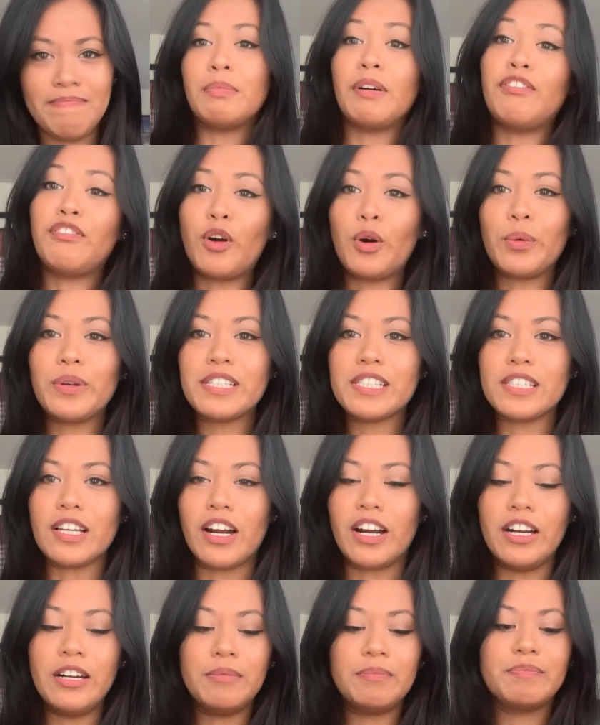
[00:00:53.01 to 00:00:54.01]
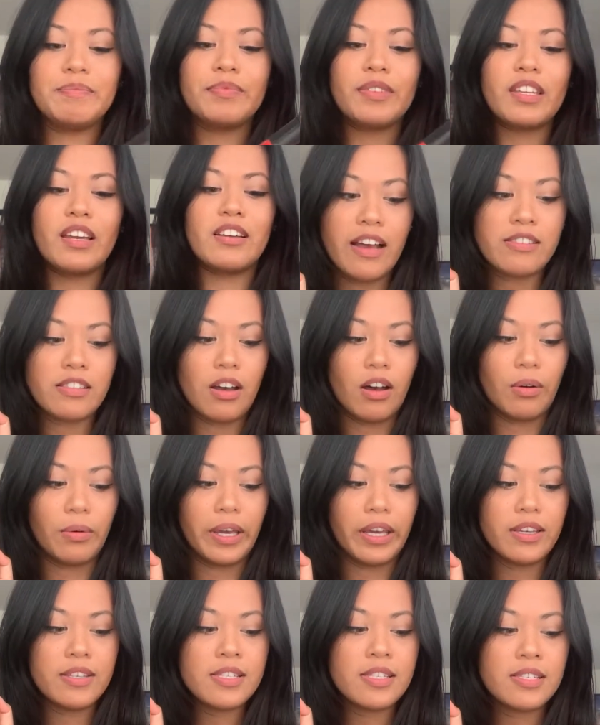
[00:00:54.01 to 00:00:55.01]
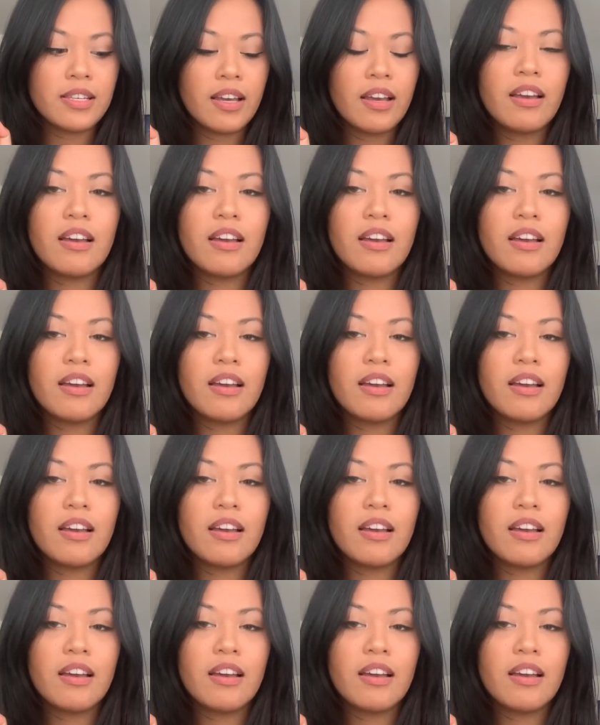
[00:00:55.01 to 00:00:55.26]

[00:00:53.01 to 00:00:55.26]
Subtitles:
Before we start, as always,